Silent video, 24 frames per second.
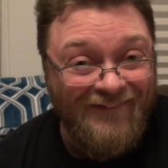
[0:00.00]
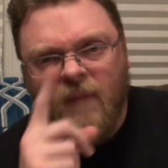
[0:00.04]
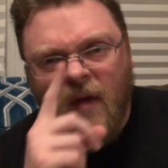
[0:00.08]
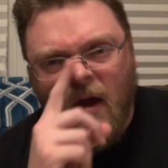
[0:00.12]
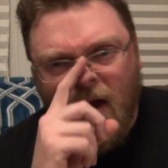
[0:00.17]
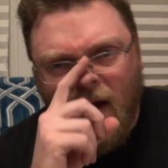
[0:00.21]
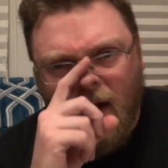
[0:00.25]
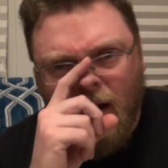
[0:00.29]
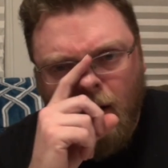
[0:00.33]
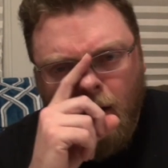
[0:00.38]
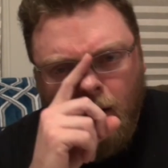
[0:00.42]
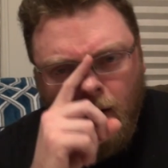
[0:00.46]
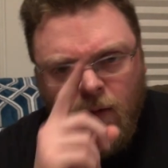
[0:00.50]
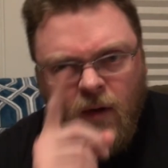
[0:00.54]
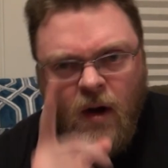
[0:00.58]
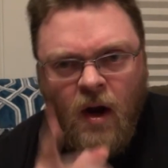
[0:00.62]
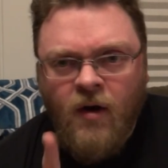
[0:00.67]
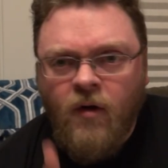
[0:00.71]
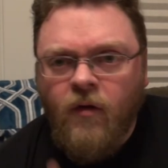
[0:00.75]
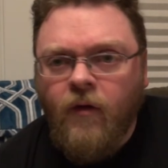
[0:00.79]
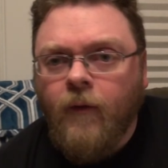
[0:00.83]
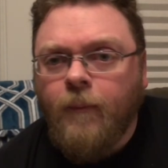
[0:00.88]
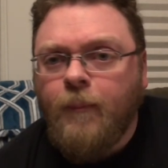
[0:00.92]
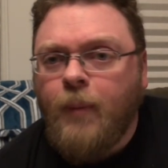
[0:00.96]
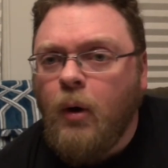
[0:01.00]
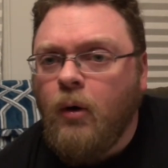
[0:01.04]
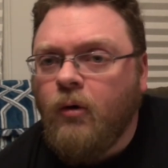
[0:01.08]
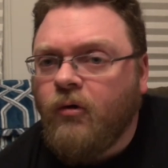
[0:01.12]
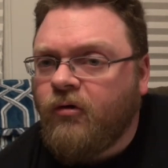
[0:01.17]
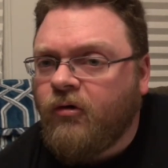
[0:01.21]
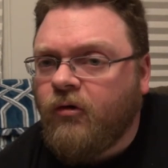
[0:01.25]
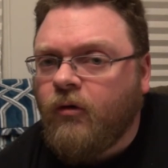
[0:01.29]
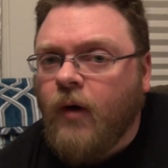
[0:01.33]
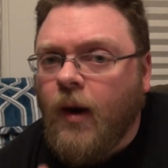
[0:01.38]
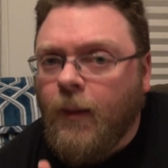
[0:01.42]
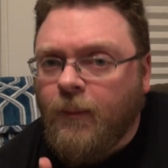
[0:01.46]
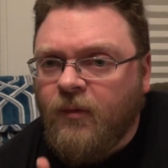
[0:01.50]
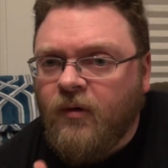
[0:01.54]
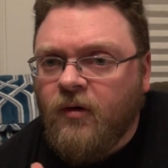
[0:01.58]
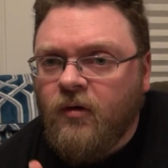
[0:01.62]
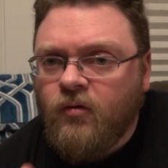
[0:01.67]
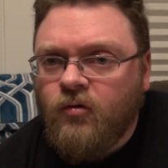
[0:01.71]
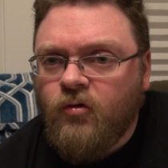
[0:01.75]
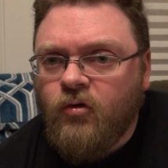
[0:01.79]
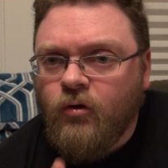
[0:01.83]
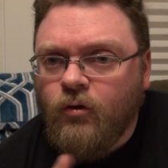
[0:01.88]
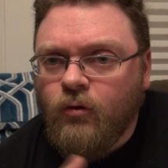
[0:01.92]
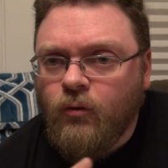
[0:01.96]
Uh, another
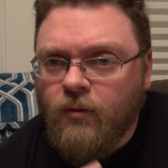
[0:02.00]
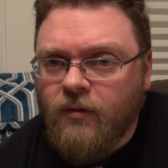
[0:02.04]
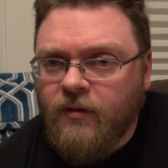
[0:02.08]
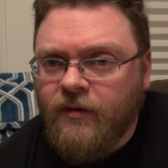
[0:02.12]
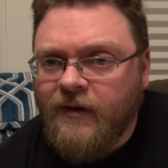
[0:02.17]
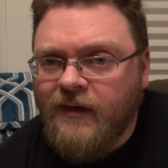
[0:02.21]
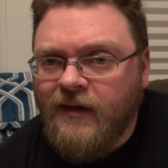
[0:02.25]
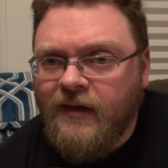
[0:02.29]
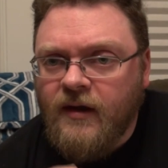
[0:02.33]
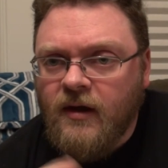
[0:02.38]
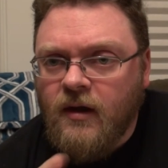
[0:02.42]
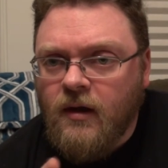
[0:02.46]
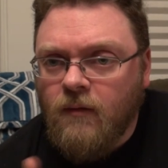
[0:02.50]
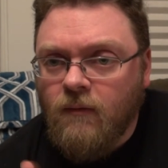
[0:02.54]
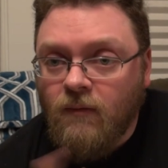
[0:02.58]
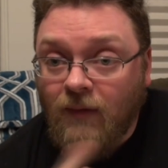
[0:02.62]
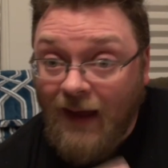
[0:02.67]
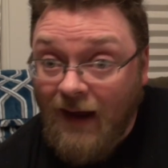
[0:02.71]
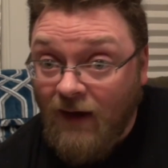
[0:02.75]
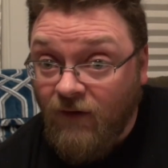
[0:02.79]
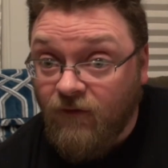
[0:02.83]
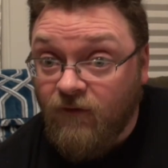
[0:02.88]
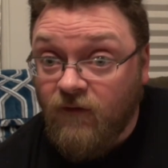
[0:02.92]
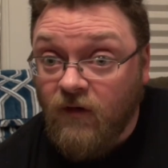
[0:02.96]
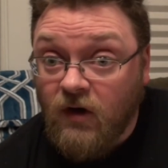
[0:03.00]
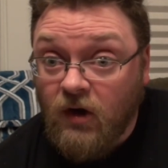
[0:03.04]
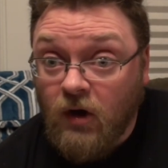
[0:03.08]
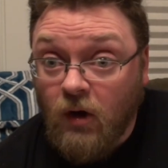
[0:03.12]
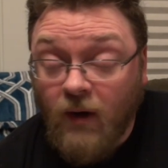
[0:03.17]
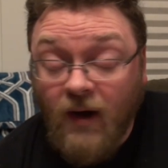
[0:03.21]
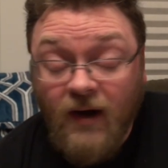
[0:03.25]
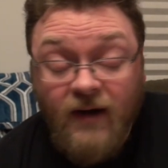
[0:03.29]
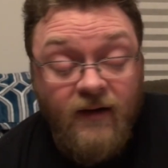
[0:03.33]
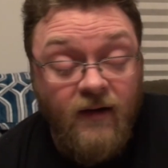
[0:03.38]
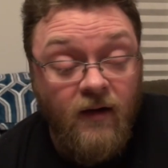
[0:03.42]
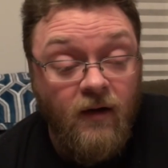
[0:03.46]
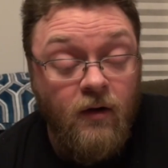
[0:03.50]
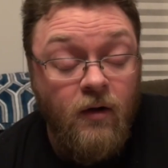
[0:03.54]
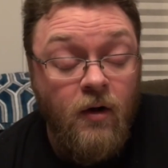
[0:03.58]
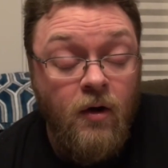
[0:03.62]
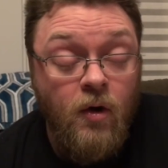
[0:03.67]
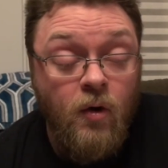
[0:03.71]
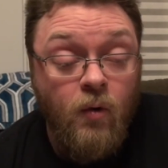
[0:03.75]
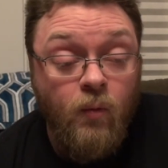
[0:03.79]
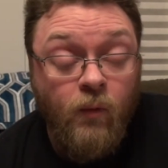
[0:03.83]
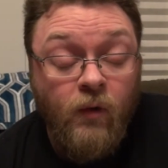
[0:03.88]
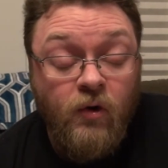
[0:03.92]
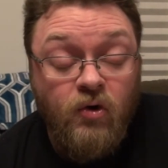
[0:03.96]
postscript to the last video I did,
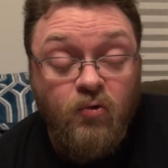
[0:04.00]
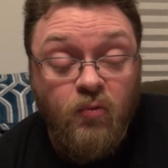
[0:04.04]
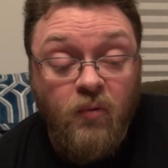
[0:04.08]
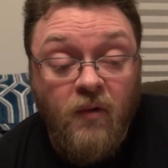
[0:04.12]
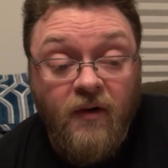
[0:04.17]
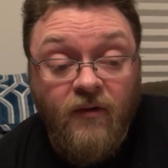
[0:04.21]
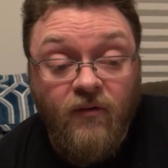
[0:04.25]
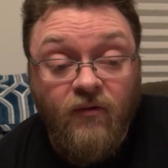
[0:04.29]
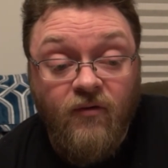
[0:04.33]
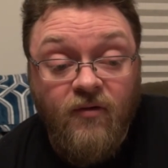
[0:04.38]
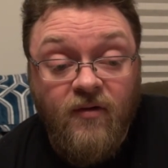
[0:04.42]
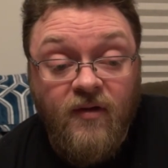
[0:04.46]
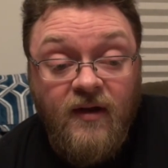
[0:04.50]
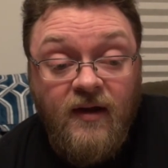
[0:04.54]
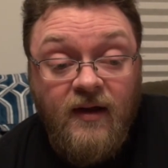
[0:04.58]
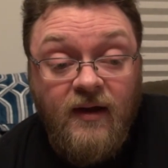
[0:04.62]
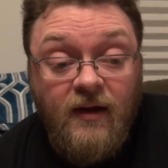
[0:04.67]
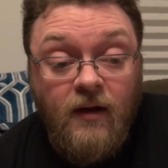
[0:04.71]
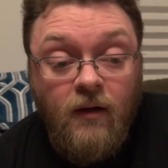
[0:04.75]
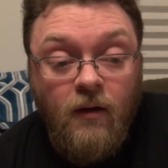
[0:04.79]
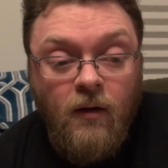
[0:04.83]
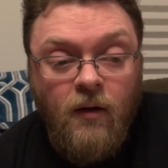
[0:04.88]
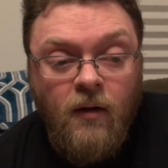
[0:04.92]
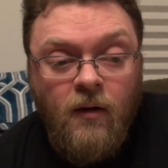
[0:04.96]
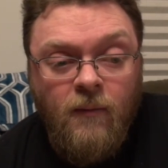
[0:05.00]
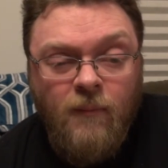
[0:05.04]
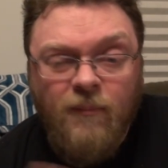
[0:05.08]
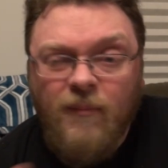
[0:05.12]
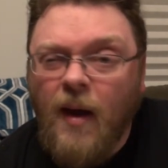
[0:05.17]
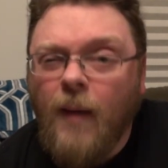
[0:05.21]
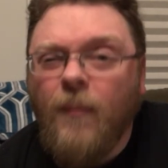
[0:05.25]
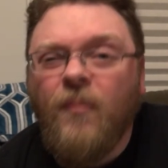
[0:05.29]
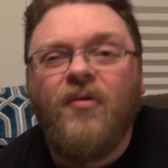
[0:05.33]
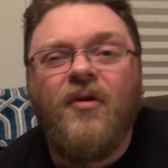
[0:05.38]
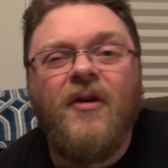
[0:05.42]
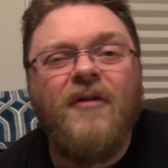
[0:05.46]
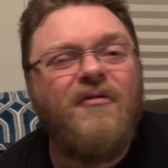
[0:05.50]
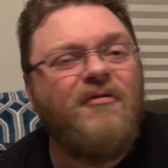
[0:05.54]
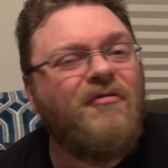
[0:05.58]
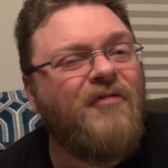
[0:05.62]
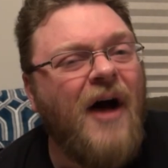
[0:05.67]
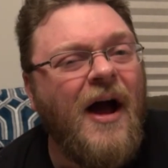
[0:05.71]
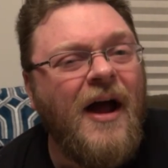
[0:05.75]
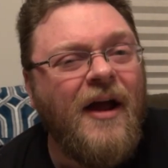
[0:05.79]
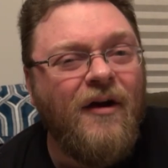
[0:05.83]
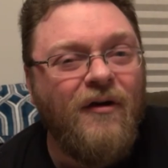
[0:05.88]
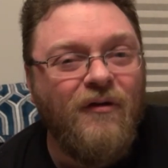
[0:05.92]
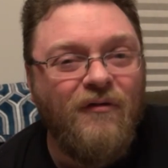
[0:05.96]
which was the Pepsi
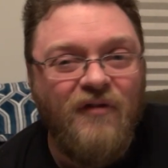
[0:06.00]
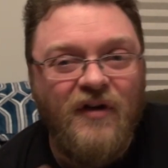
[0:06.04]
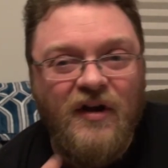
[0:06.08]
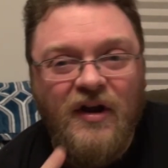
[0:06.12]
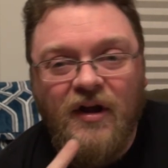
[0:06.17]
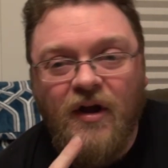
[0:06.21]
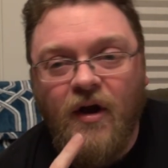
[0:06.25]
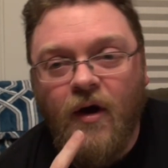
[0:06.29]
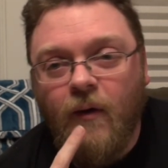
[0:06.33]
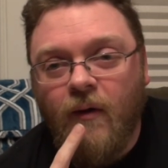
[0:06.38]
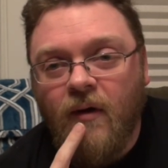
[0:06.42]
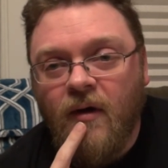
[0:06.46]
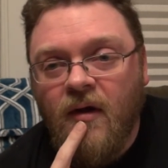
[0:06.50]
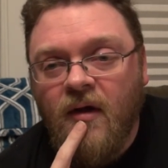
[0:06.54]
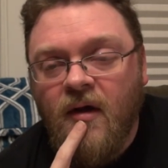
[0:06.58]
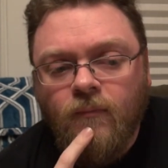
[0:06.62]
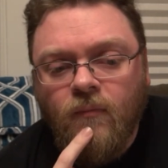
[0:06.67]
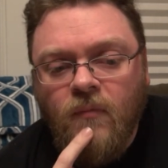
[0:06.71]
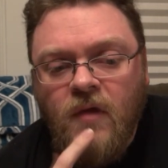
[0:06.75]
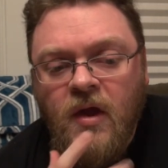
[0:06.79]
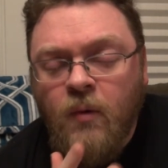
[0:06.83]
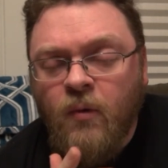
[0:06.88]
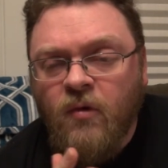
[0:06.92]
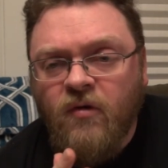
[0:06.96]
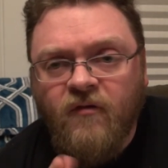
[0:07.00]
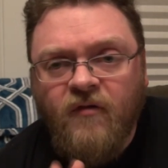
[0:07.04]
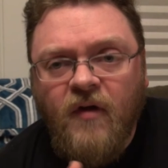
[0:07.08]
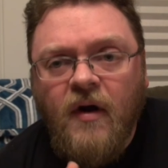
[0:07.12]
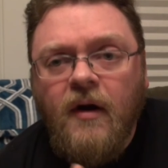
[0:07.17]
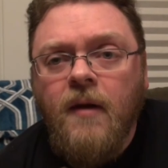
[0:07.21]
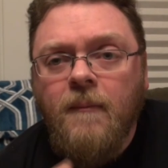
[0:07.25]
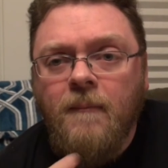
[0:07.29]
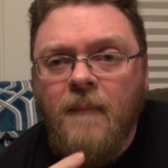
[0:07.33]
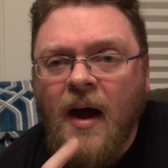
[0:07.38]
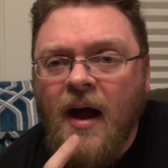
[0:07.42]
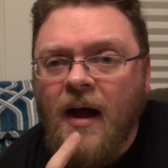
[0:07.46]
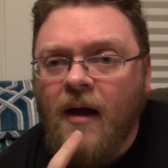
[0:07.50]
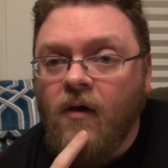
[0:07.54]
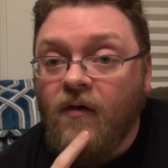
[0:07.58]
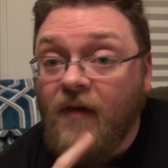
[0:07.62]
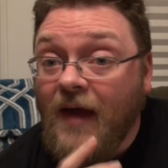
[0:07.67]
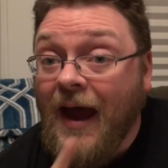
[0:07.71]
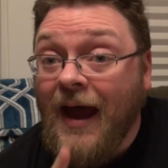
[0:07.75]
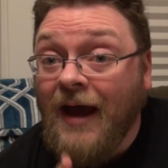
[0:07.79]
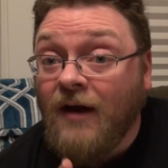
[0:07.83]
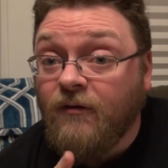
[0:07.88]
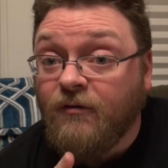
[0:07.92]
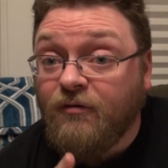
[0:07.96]
Fire video. It was very
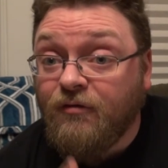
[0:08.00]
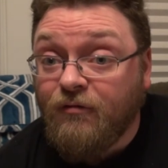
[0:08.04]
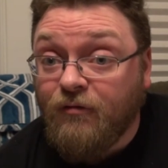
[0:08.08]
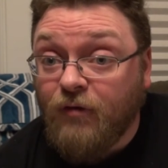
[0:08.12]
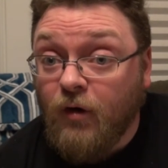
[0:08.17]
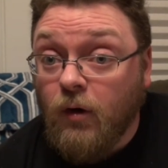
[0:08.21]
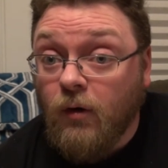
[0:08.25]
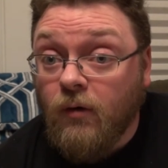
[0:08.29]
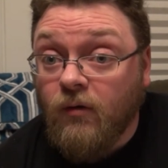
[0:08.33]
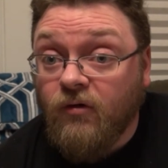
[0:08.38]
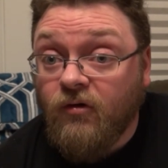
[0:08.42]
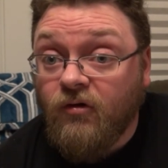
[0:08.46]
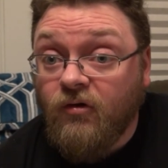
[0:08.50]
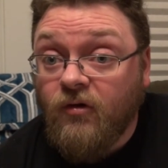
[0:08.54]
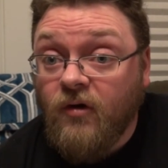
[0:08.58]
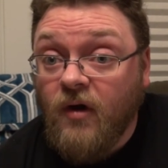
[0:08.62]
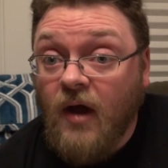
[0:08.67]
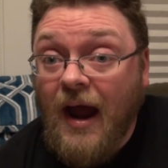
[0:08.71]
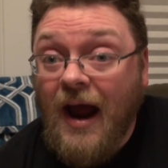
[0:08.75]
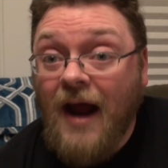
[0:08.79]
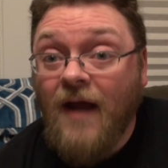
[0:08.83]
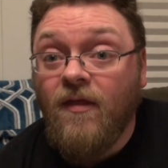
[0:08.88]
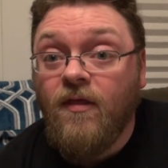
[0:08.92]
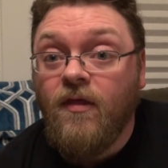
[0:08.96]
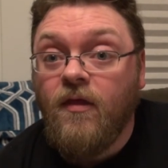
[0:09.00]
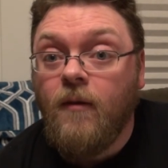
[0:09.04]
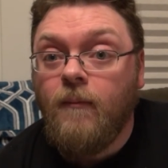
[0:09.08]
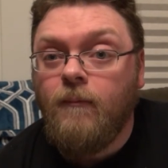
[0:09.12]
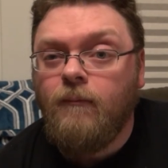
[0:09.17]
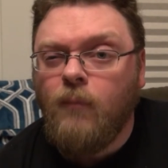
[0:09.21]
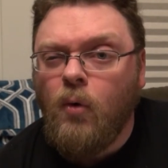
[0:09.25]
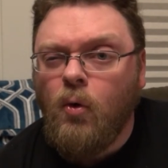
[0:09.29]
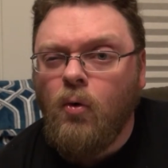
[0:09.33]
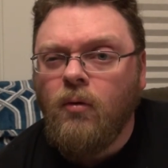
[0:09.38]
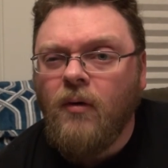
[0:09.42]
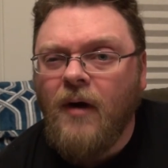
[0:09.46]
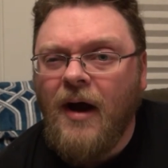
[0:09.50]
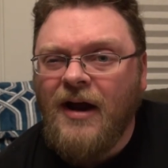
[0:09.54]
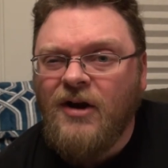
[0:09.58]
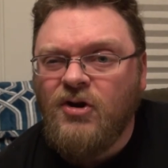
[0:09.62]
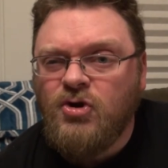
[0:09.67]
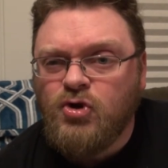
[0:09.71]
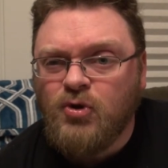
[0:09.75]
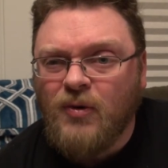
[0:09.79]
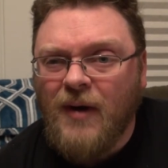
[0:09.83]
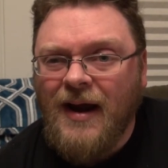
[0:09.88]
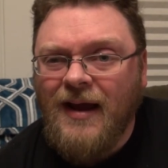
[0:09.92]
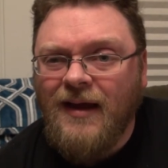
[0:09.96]
mild at first, and the more I
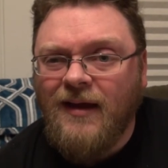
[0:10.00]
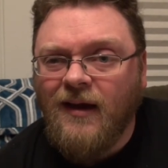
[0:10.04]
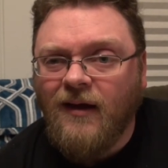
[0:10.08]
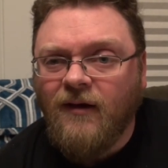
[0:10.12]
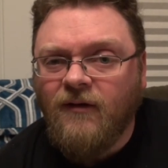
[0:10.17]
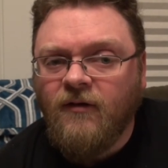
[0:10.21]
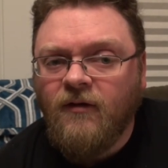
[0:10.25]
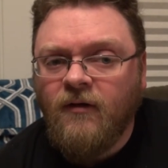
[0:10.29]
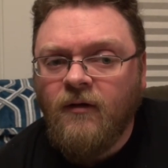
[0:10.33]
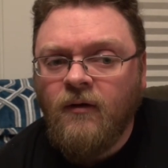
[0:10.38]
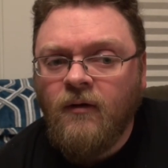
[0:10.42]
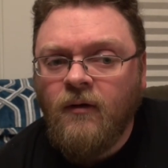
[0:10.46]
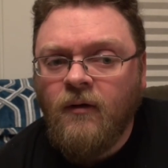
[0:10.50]
drank it,